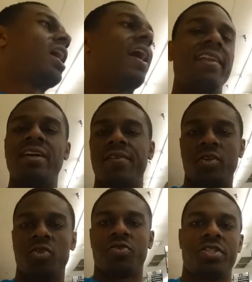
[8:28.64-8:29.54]
I never
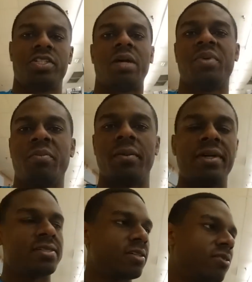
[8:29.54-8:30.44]
do grocery shopping by
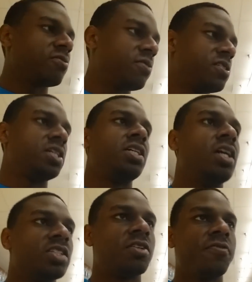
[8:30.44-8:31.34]
myself.
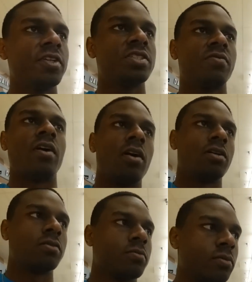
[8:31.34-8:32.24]
So first of all,